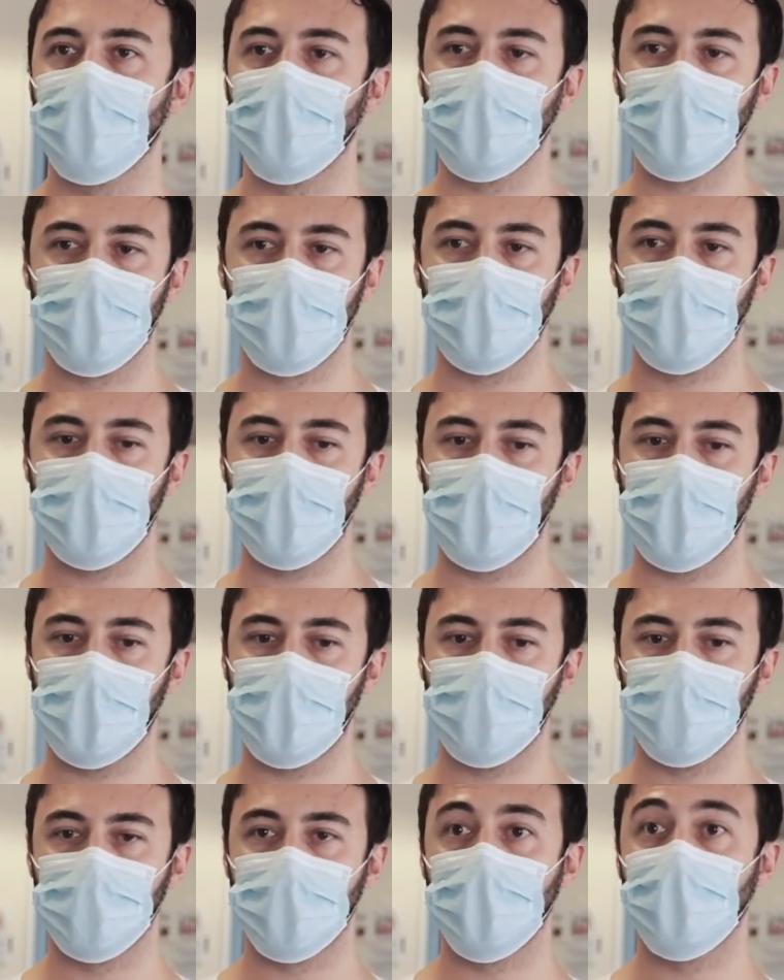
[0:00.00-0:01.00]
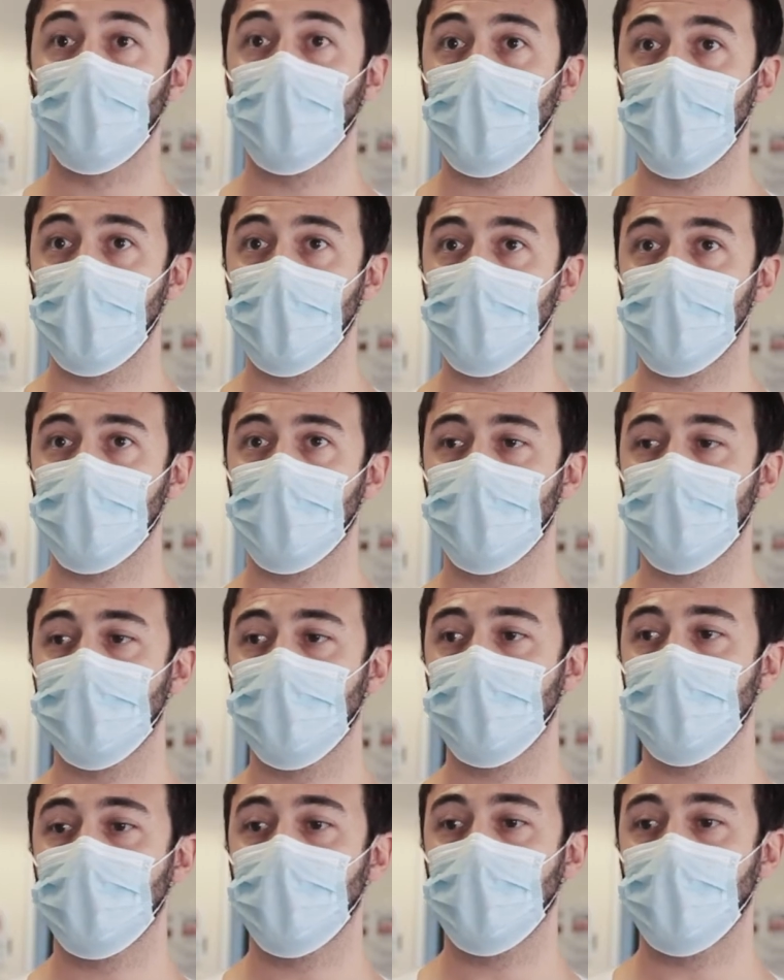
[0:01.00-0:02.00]
with
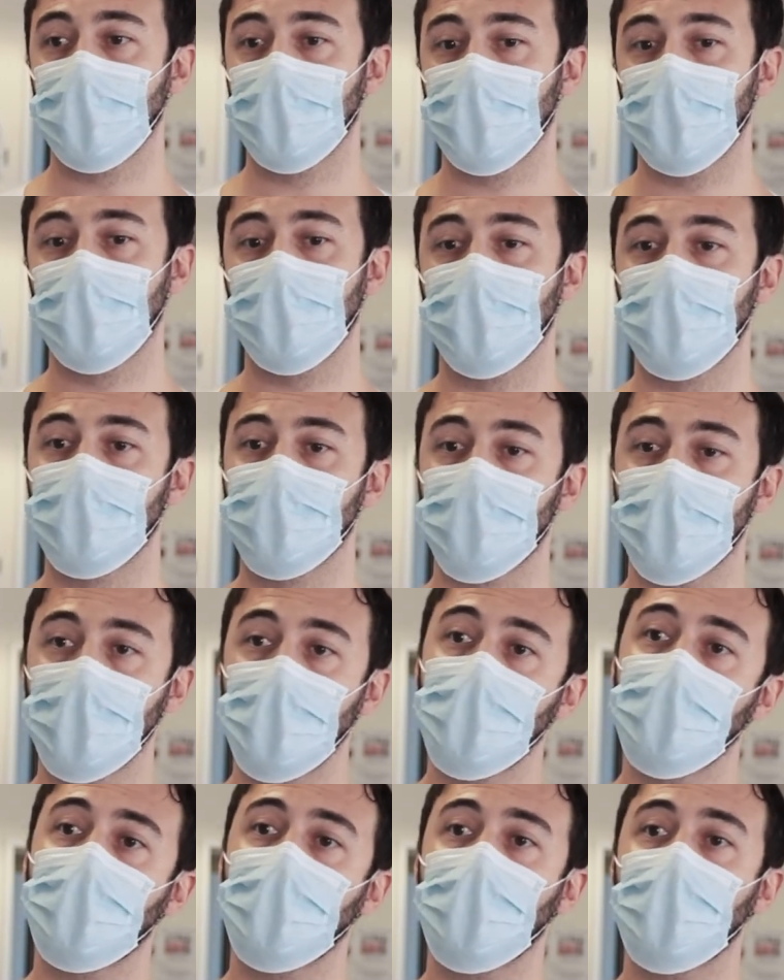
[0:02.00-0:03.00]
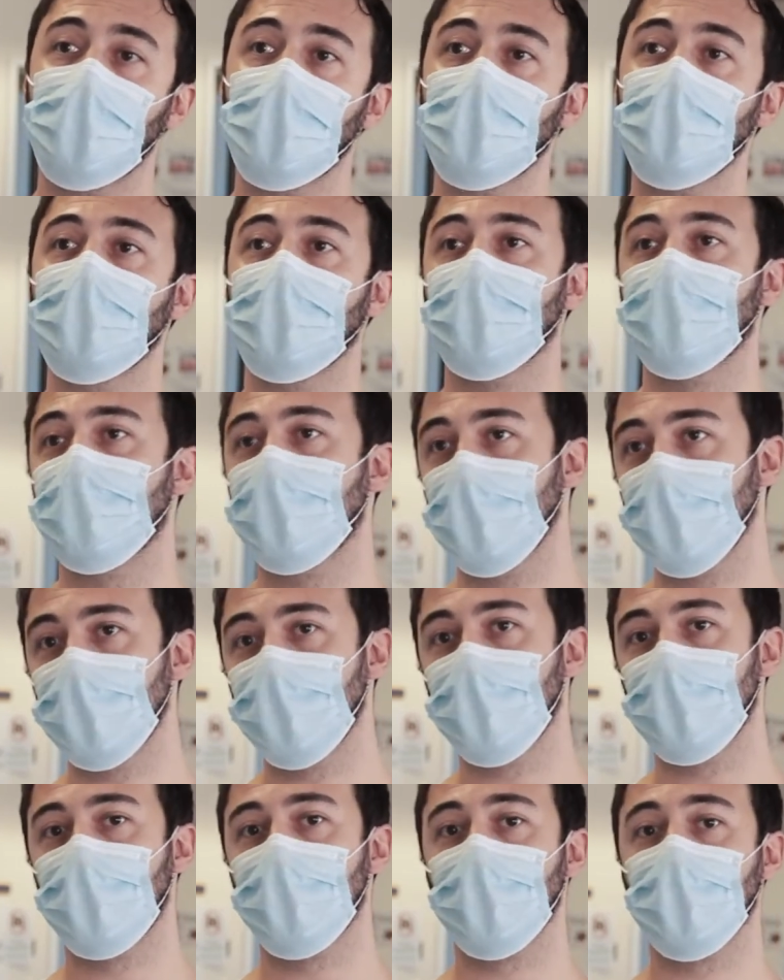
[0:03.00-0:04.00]
simulation in Geneva, in
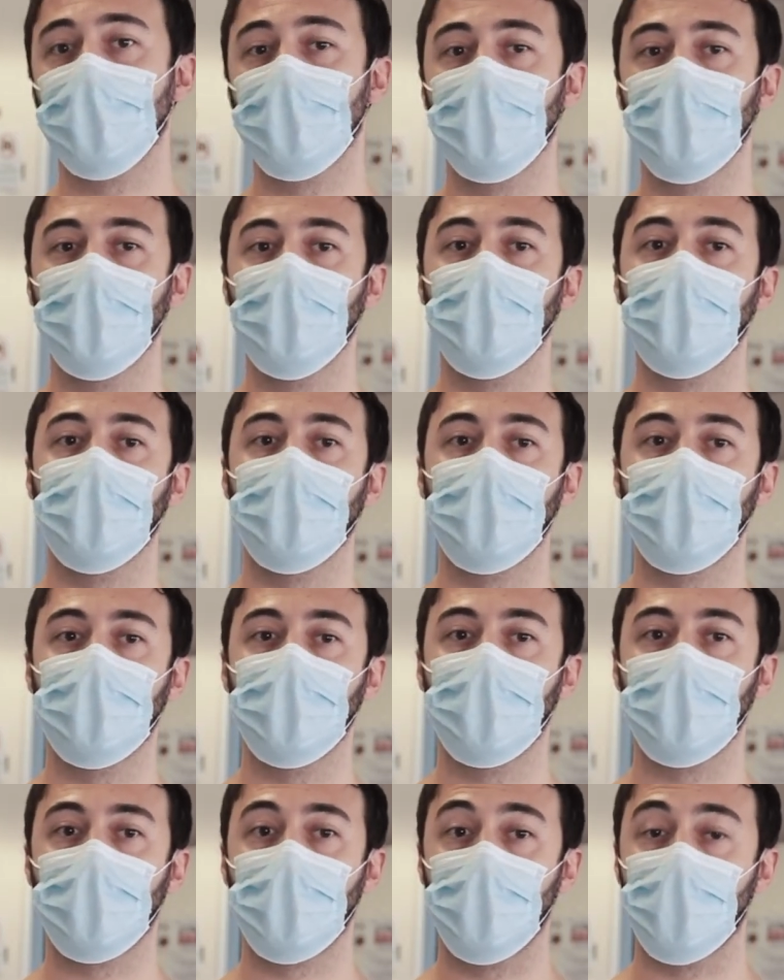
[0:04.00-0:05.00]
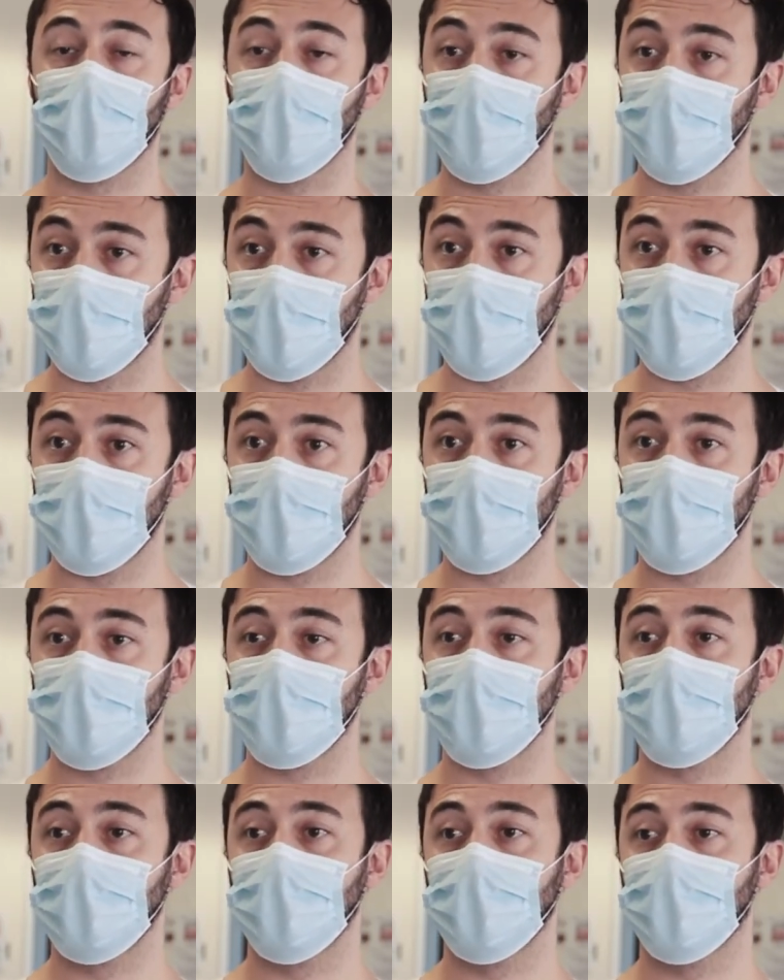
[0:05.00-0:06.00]
Fribourg, in Clermont-Ferrand,
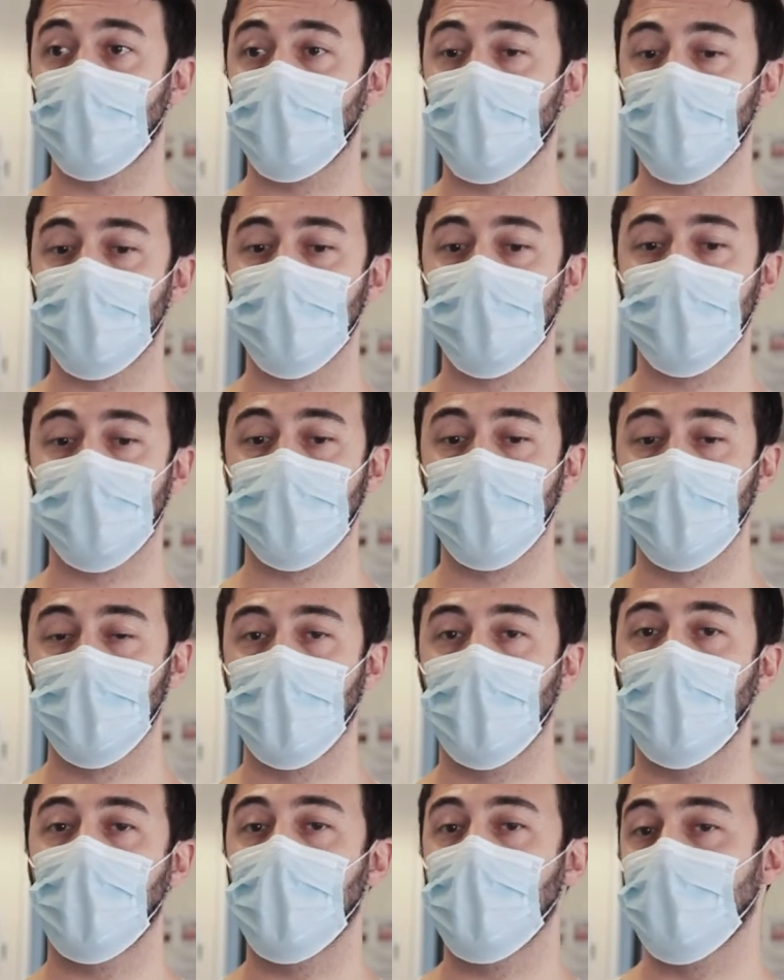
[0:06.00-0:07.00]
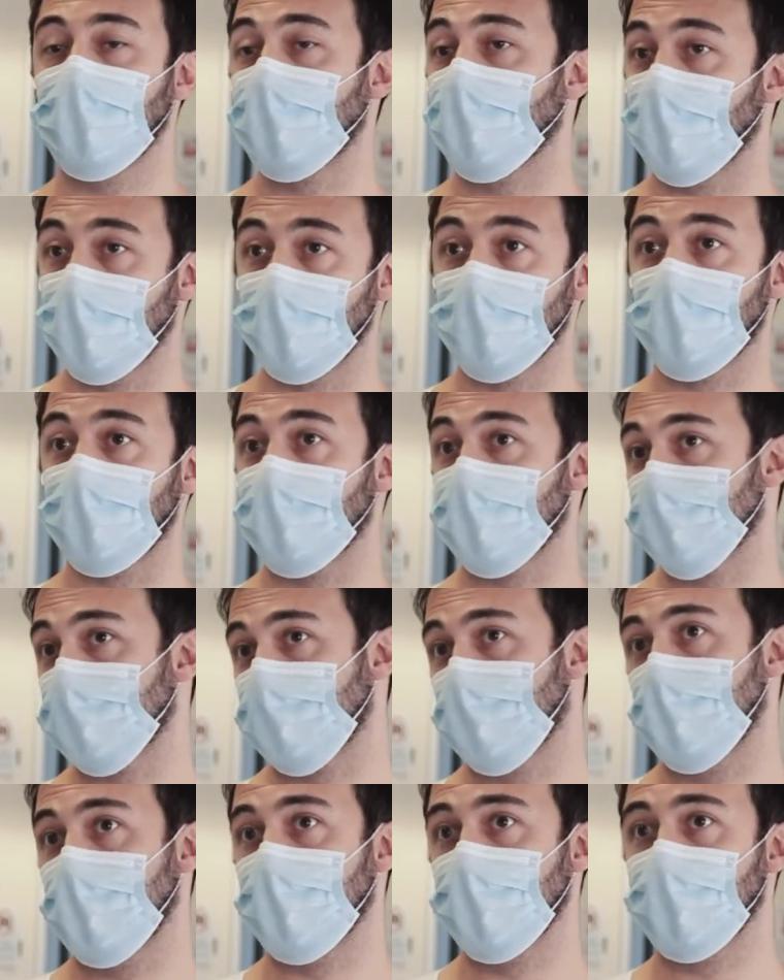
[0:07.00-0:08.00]
in France, and in London as
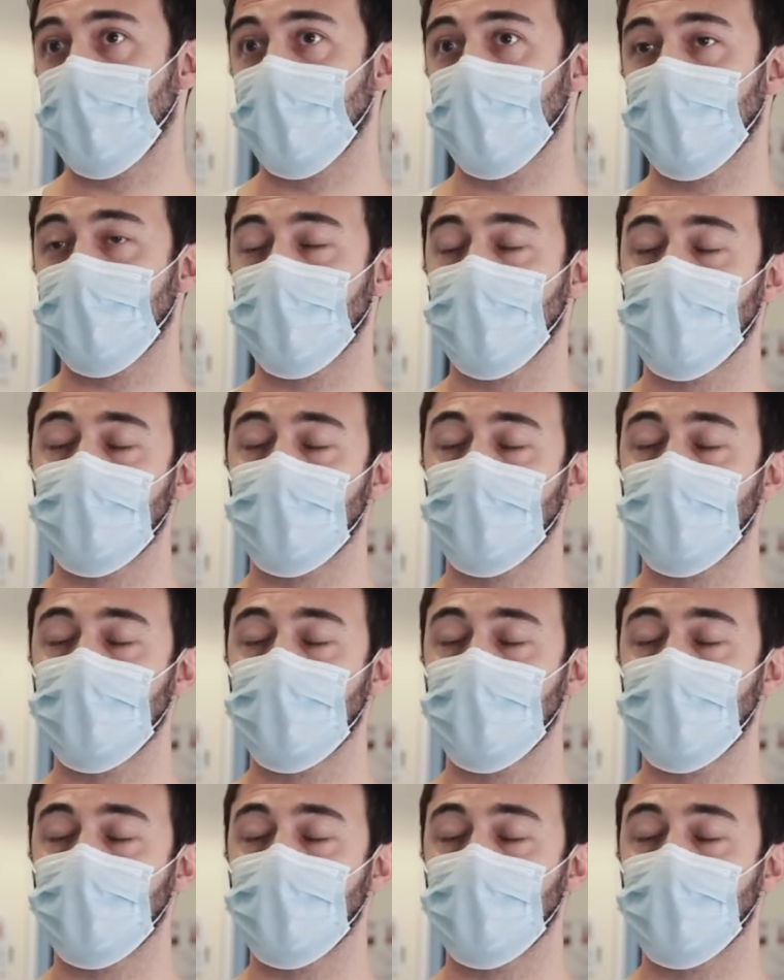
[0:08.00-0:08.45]
well. Yeah,